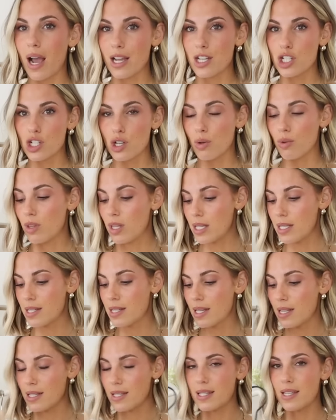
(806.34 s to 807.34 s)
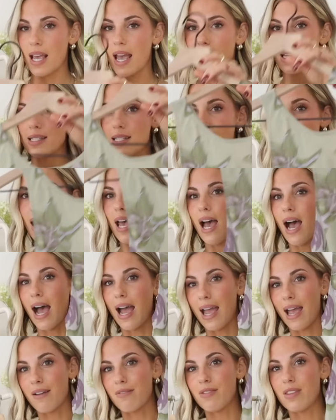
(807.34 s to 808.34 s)
I show this set,
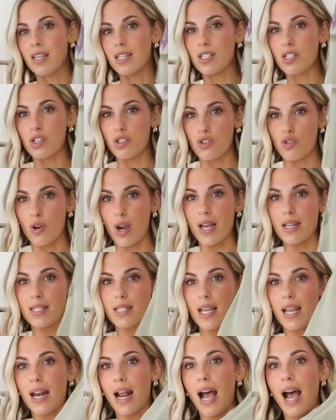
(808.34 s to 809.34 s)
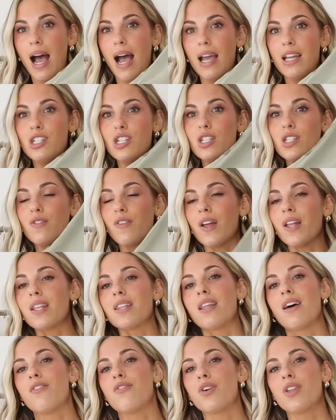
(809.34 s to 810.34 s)
I have this dress. And I just fell
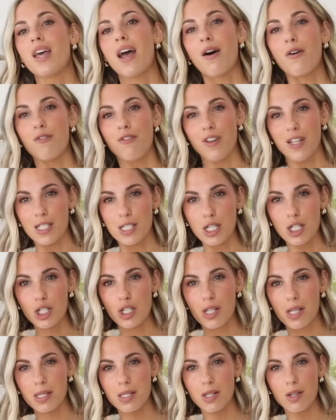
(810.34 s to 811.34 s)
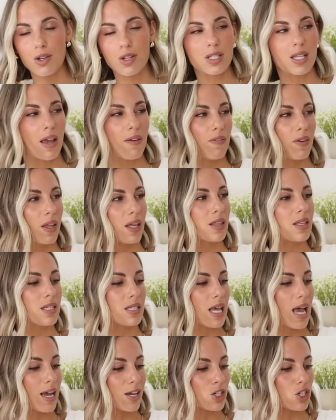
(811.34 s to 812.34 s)
in love with how vintage this looks. I feel like
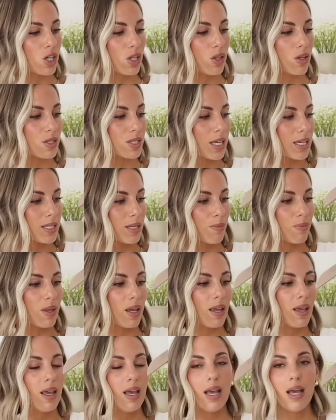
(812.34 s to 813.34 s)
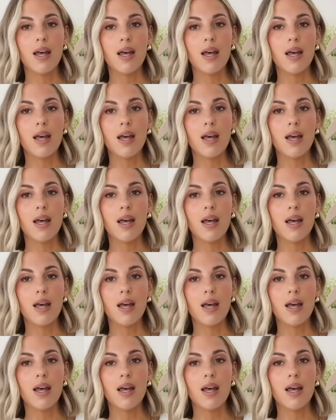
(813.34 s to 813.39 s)
this actually looks like something